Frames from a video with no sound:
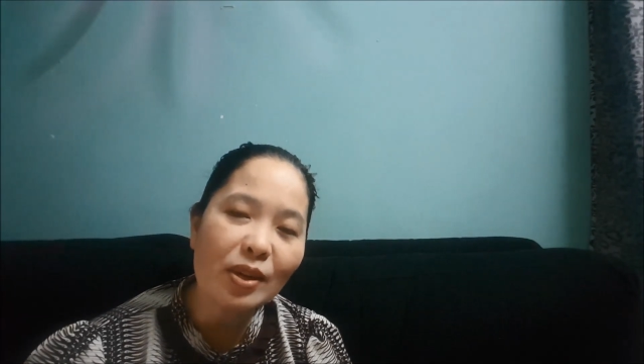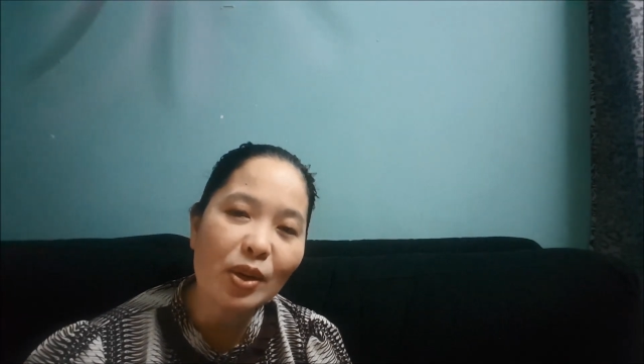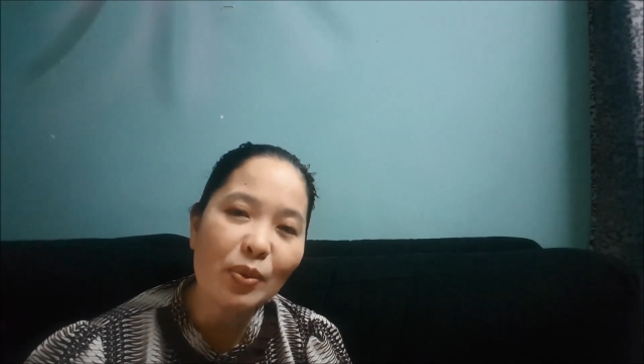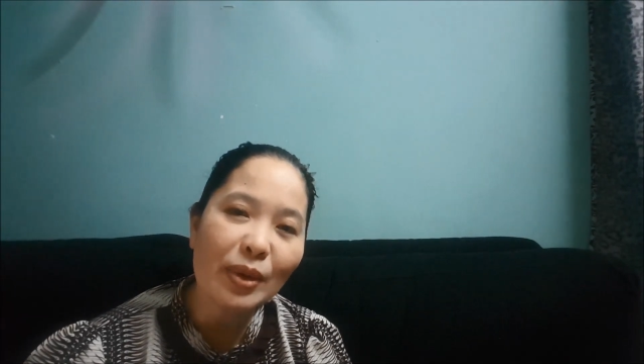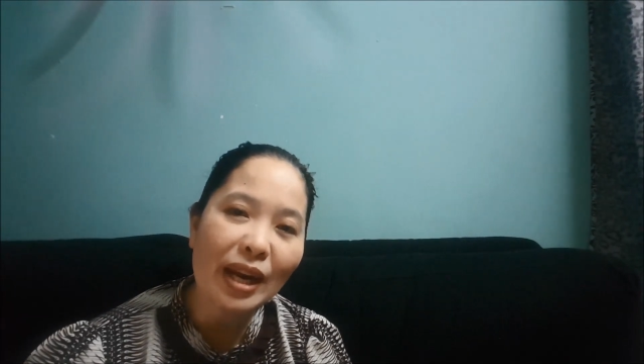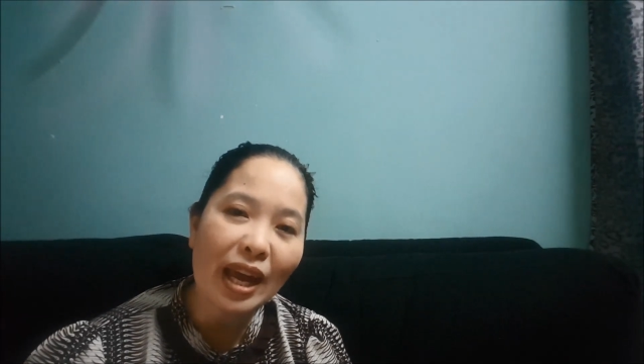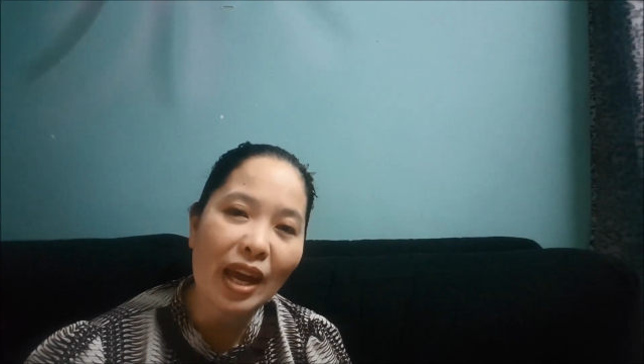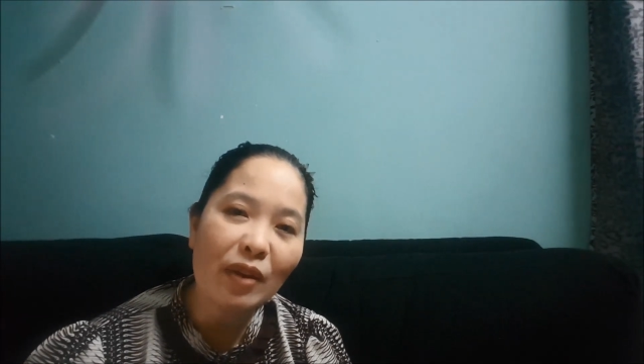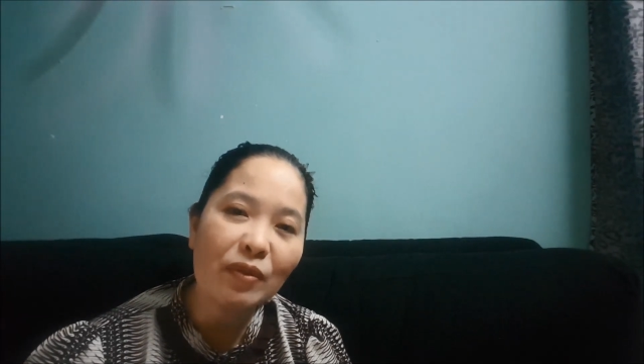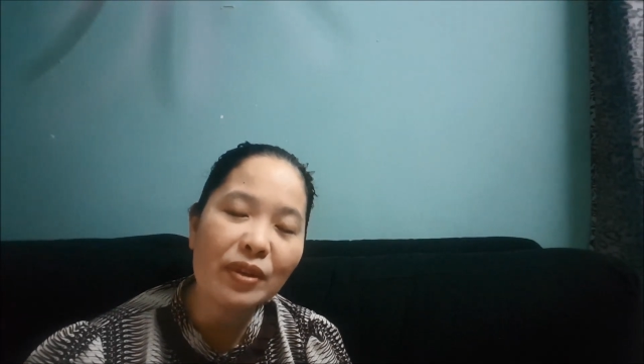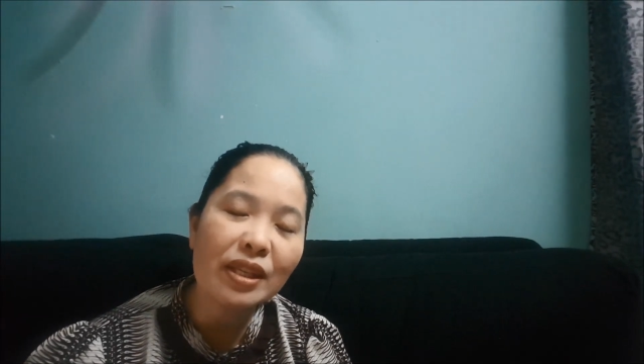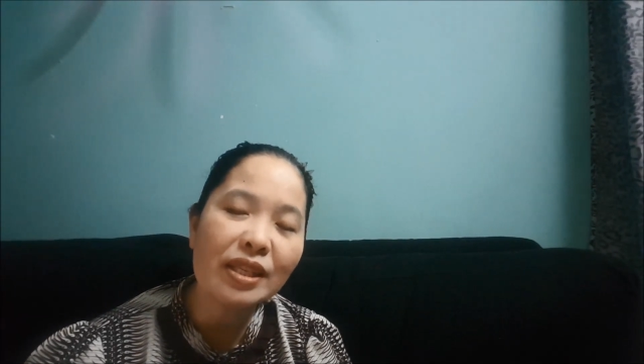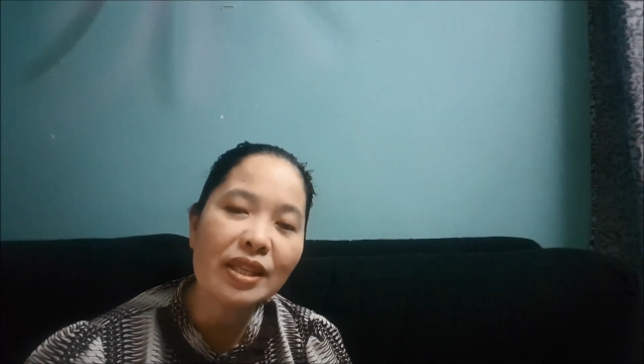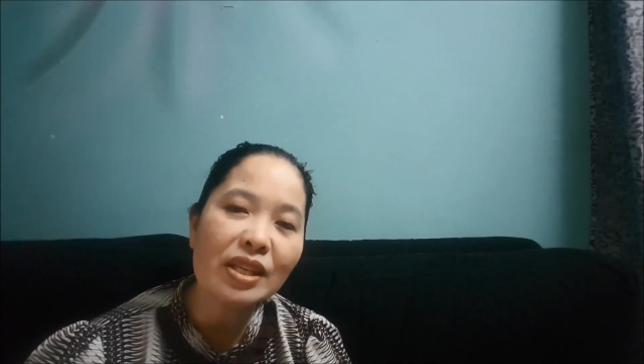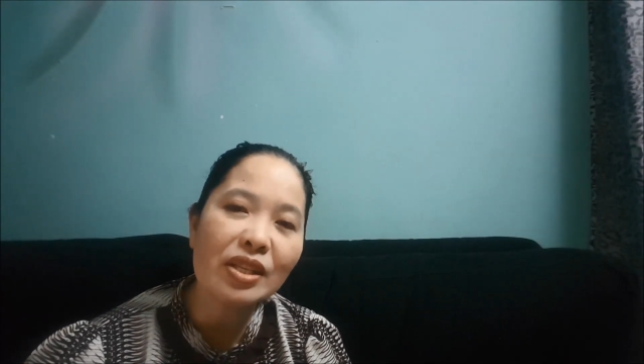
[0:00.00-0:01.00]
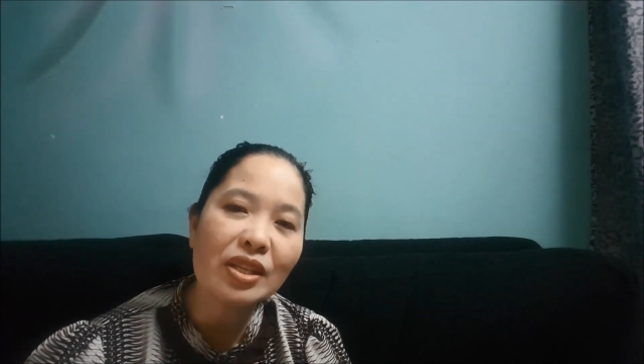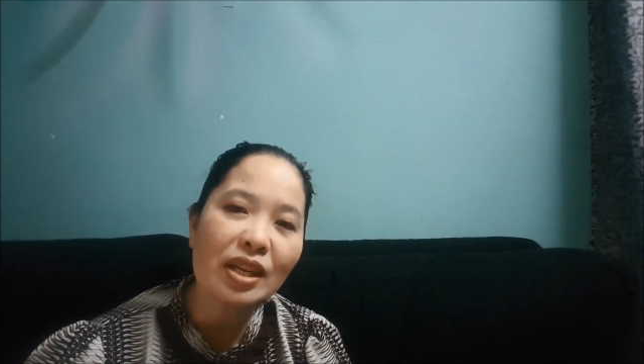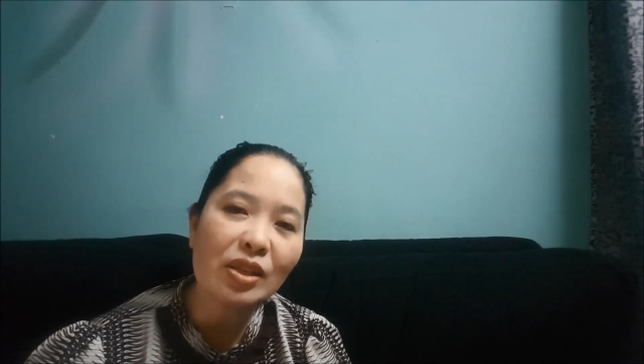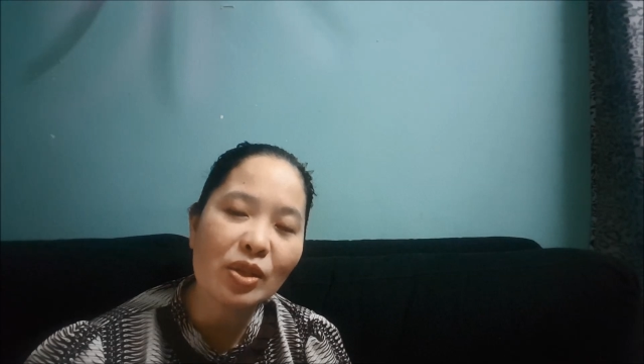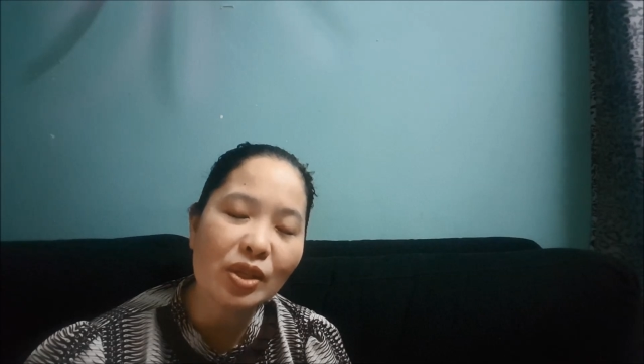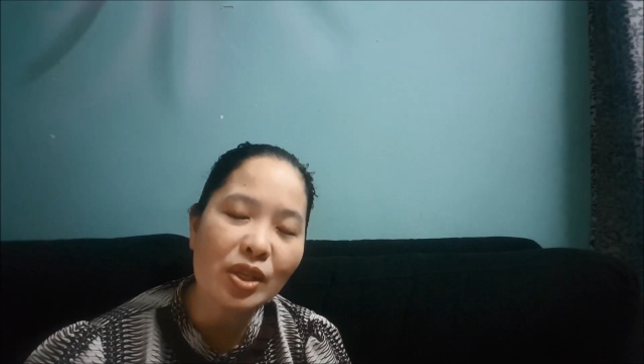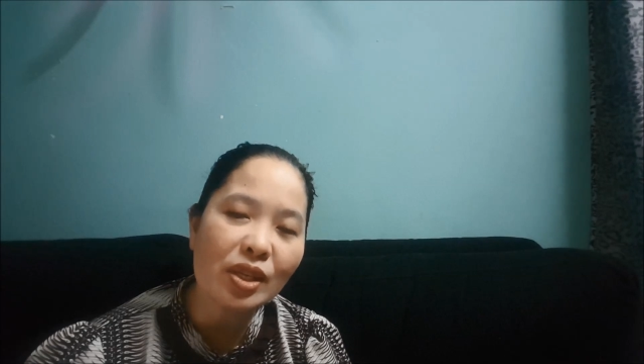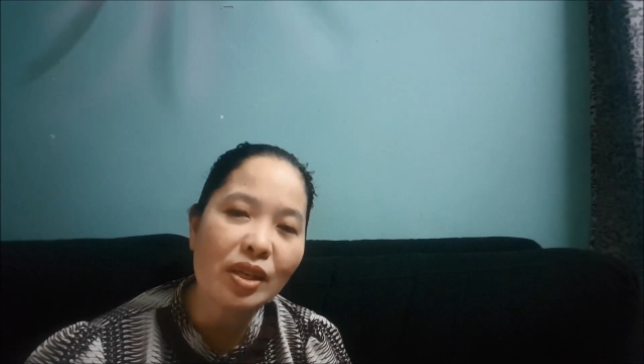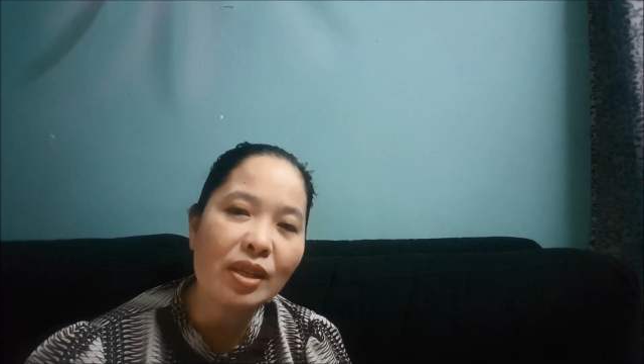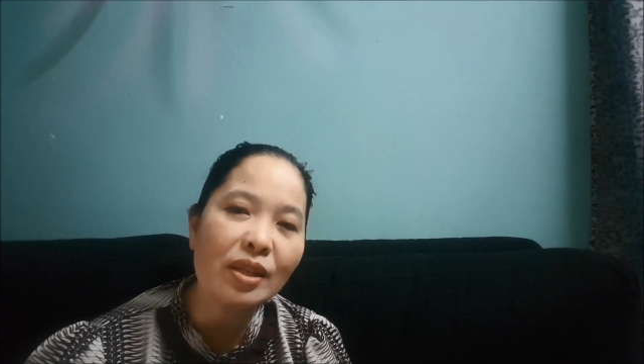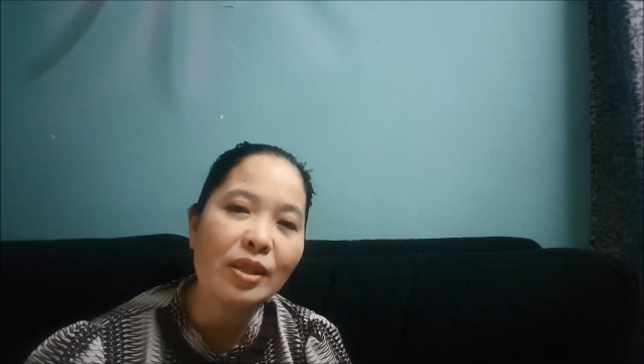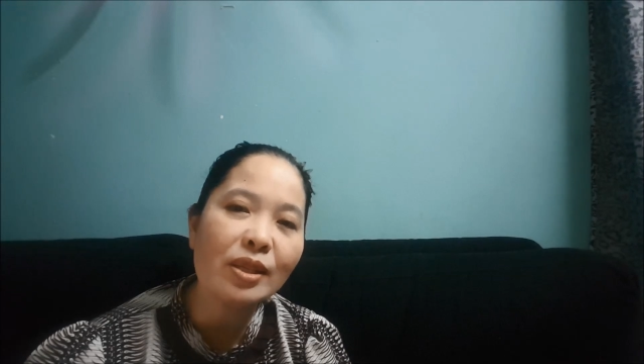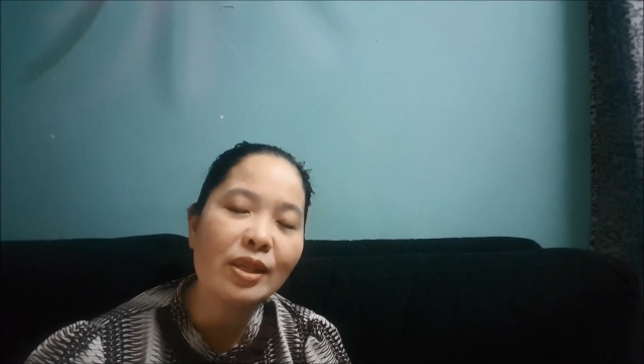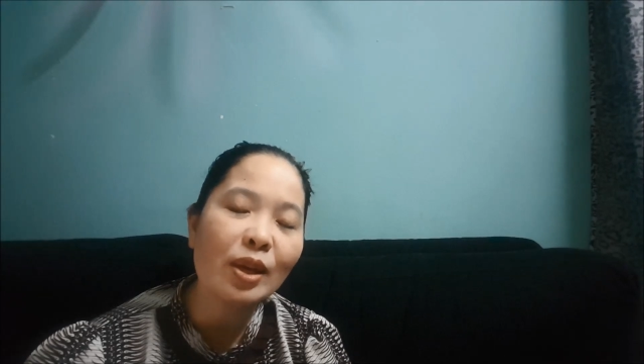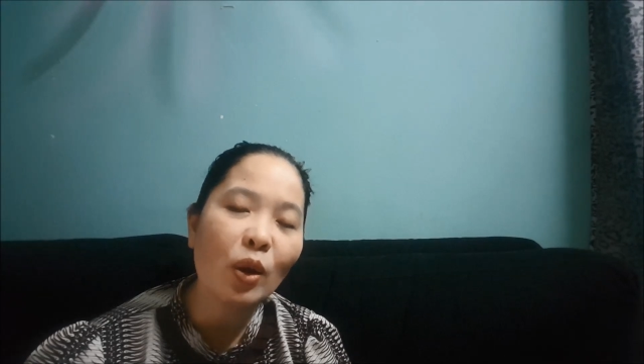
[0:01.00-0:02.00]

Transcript: on whatever suggestions,